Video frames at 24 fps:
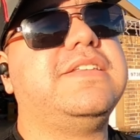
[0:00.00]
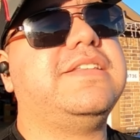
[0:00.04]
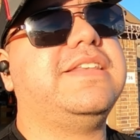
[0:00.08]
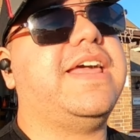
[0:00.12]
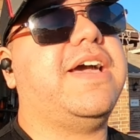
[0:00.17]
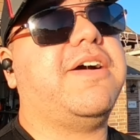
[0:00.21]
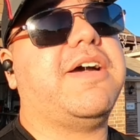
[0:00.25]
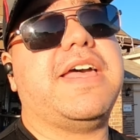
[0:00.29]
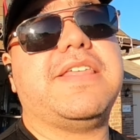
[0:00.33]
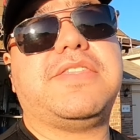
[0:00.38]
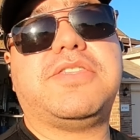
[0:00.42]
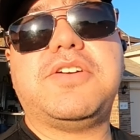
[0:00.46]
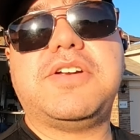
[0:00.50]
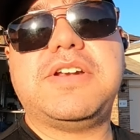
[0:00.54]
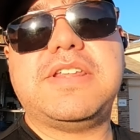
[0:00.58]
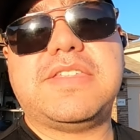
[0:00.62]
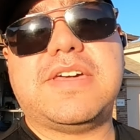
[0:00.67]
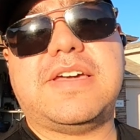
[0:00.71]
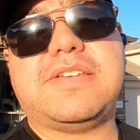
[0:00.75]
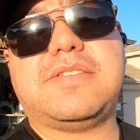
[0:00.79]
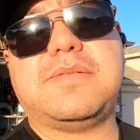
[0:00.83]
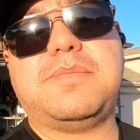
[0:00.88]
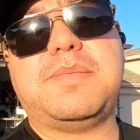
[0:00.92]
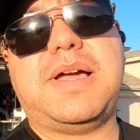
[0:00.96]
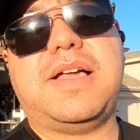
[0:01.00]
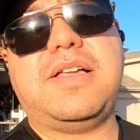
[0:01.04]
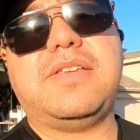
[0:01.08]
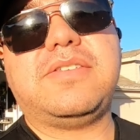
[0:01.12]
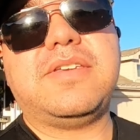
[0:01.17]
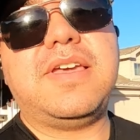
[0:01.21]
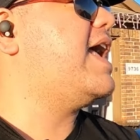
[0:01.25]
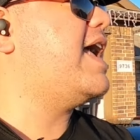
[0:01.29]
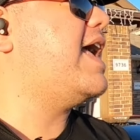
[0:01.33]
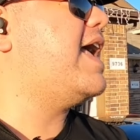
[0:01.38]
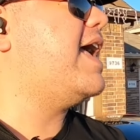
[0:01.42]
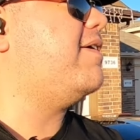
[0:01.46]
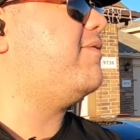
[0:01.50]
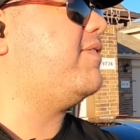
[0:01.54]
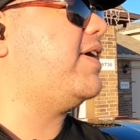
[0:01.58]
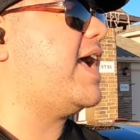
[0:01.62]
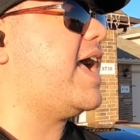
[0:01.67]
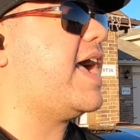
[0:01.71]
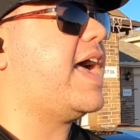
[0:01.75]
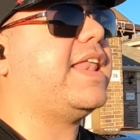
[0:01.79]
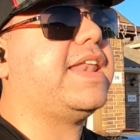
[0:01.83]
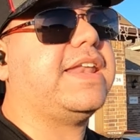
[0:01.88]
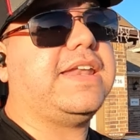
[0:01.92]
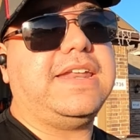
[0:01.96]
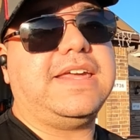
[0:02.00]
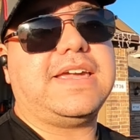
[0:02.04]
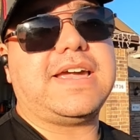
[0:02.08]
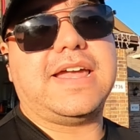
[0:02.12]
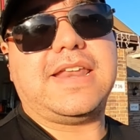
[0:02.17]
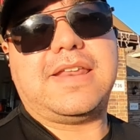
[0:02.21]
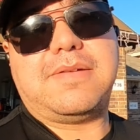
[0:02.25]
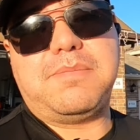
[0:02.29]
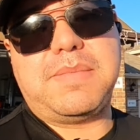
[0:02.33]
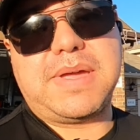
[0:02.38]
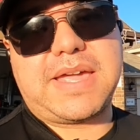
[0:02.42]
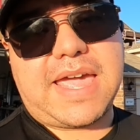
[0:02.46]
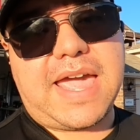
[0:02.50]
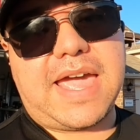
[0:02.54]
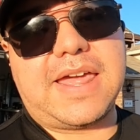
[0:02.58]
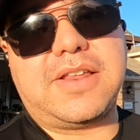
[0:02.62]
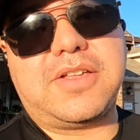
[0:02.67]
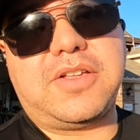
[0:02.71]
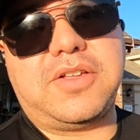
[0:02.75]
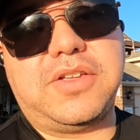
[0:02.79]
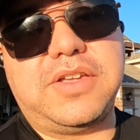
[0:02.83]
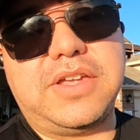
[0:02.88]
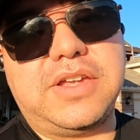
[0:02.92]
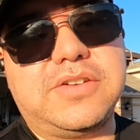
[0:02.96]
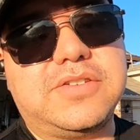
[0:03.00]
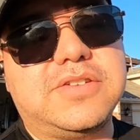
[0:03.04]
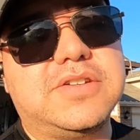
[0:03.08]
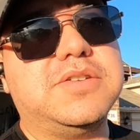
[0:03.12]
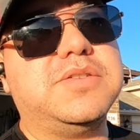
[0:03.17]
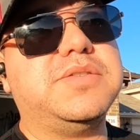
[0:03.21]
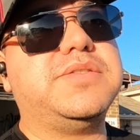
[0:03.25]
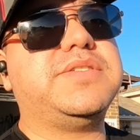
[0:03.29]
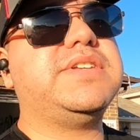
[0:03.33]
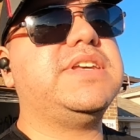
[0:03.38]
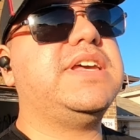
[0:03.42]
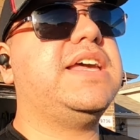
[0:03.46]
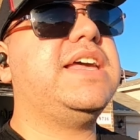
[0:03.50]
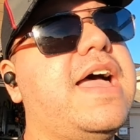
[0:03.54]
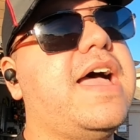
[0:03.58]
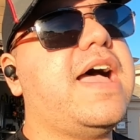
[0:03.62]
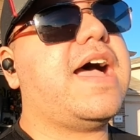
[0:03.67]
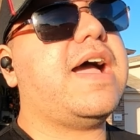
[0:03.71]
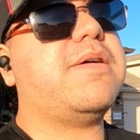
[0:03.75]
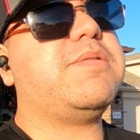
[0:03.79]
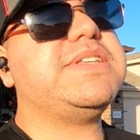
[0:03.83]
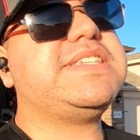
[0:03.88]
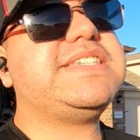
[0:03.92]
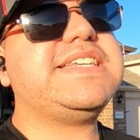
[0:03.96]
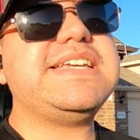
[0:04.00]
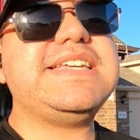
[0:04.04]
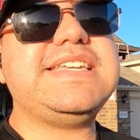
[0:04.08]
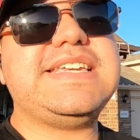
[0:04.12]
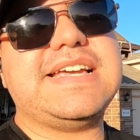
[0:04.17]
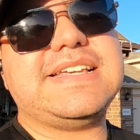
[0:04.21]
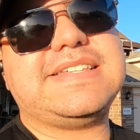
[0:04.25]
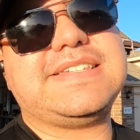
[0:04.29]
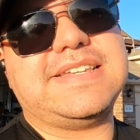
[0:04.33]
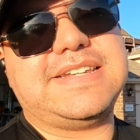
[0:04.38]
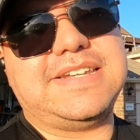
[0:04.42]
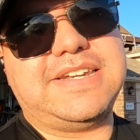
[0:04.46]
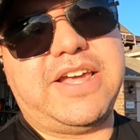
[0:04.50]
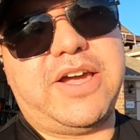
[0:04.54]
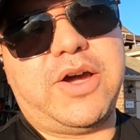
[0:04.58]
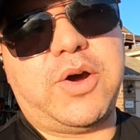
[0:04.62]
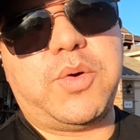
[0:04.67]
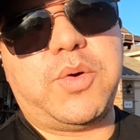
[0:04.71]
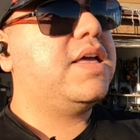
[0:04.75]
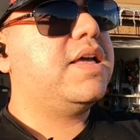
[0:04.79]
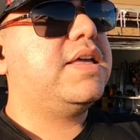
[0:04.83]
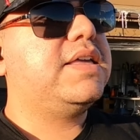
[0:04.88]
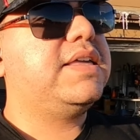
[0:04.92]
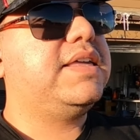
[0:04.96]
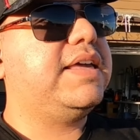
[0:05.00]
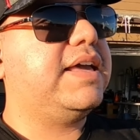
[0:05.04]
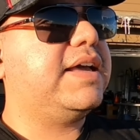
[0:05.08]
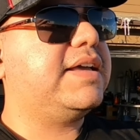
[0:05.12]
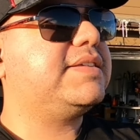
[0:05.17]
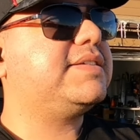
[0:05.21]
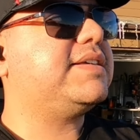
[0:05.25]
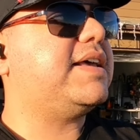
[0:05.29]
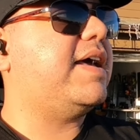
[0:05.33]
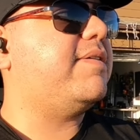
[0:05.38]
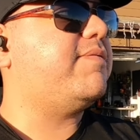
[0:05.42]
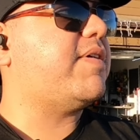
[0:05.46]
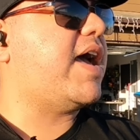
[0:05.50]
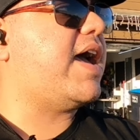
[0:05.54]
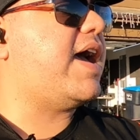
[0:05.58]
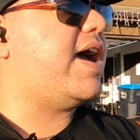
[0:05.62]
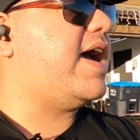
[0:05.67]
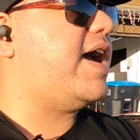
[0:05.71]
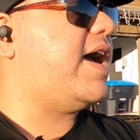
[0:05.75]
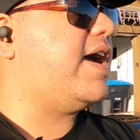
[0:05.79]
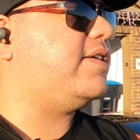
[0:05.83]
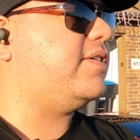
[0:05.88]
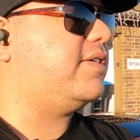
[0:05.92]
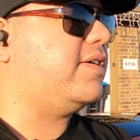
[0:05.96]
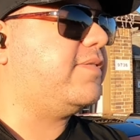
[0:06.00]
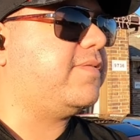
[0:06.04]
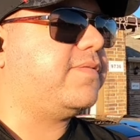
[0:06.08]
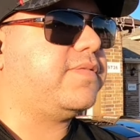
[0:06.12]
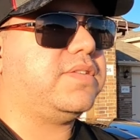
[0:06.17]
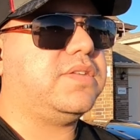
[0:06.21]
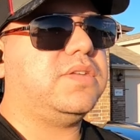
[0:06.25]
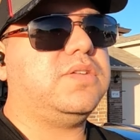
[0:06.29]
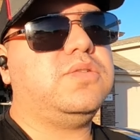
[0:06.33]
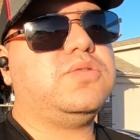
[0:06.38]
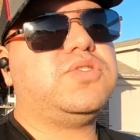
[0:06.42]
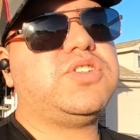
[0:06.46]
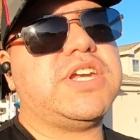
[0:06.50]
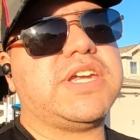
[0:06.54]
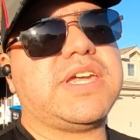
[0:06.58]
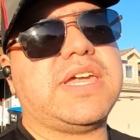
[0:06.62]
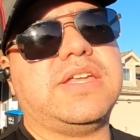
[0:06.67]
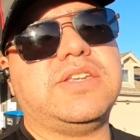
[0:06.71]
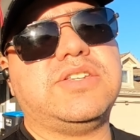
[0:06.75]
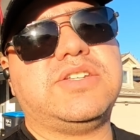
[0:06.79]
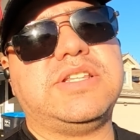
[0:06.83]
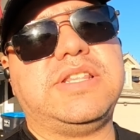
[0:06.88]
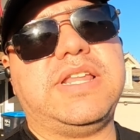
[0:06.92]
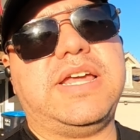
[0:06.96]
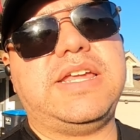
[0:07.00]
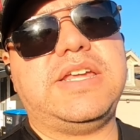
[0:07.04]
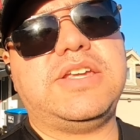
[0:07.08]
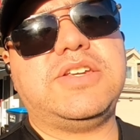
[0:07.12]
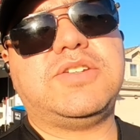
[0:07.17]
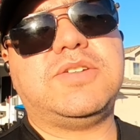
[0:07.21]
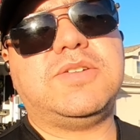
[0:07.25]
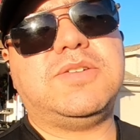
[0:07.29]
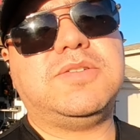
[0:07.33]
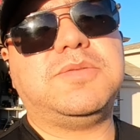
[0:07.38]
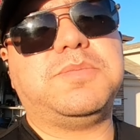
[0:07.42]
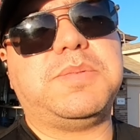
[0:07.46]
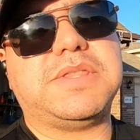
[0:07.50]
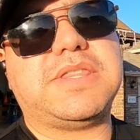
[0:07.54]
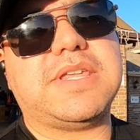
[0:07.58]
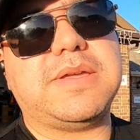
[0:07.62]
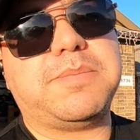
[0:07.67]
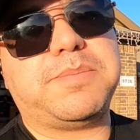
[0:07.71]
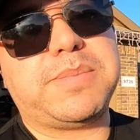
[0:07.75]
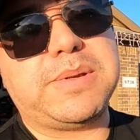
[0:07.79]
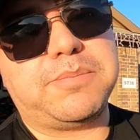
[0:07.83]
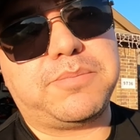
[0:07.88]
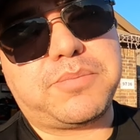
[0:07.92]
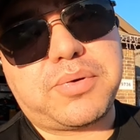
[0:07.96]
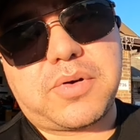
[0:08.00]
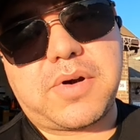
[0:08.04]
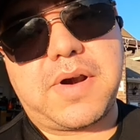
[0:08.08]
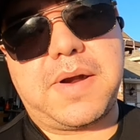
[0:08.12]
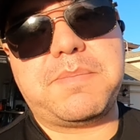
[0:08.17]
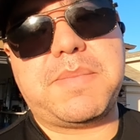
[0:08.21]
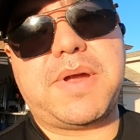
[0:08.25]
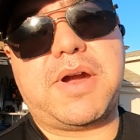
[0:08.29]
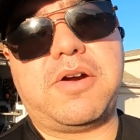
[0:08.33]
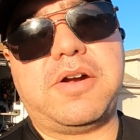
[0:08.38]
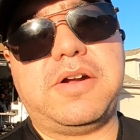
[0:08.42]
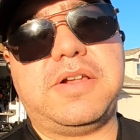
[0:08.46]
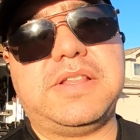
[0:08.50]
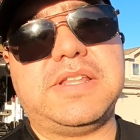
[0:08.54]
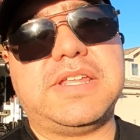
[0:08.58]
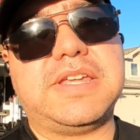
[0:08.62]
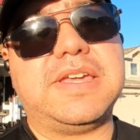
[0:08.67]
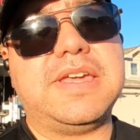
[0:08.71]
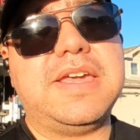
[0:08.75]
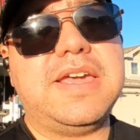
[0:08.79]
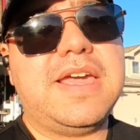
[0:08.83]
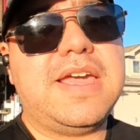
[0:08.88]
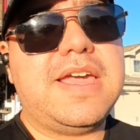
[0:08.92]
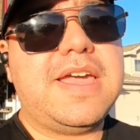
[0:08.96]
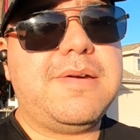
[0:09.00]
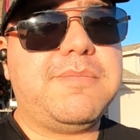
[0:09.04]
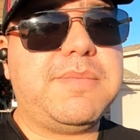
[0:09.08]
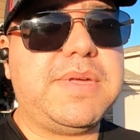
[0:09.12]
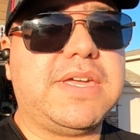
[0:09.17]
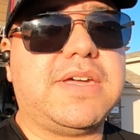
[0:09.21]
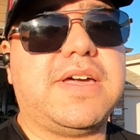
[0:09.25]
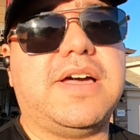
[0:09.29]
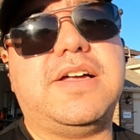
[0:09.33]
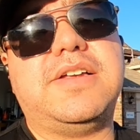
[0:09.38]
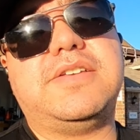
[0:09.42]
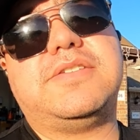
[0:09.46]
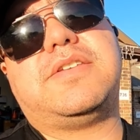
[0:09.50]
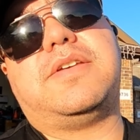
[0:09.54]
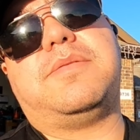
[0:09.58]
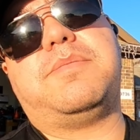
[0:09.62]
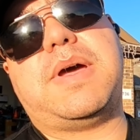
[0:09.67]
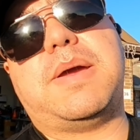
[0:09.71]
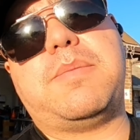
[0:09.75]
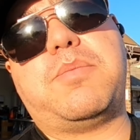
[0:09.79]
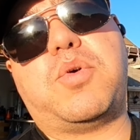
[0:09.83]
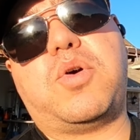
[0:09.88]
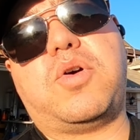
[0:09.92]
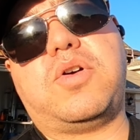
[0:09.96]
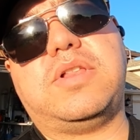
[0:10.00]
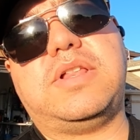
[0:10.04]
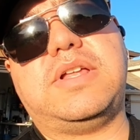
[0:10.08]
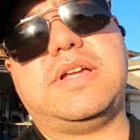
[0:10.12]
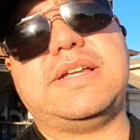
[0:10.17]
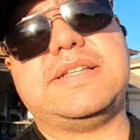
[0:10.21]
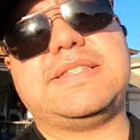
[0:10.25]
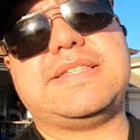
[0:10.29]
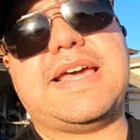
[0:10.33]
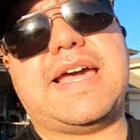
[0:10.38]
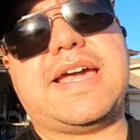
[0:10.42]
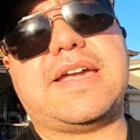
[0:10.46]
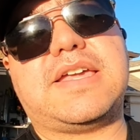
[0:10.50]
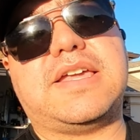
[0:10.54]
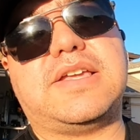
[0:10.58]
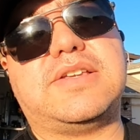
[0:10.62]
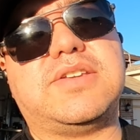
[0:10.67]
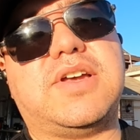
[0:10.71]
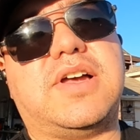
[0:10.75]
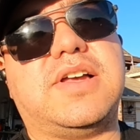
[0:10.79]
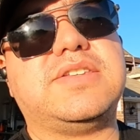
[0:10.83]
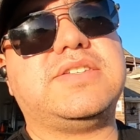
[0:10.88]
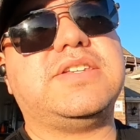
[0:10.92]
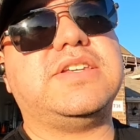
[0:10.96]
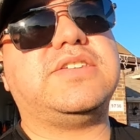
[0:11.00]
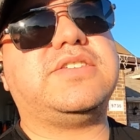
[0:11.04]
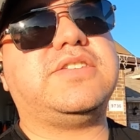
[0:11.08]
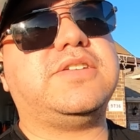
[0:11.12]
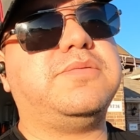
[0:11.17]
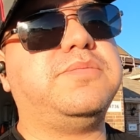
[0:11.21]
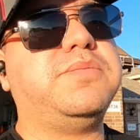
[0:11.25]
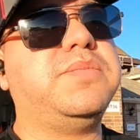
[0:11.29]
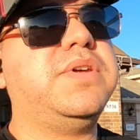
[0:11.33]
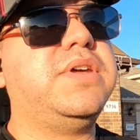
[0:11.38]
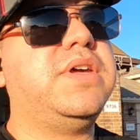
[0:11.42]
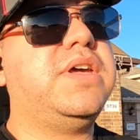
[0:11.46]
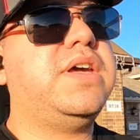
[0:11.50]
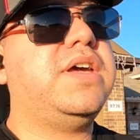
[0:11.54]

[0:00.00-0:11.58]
Now at 30,000 miles, have I had any kind of mechanical issues? I would say yes and no. Yes, I've had a few check engine light issues, but they've been primarily because of my Borla Attack exhaust system.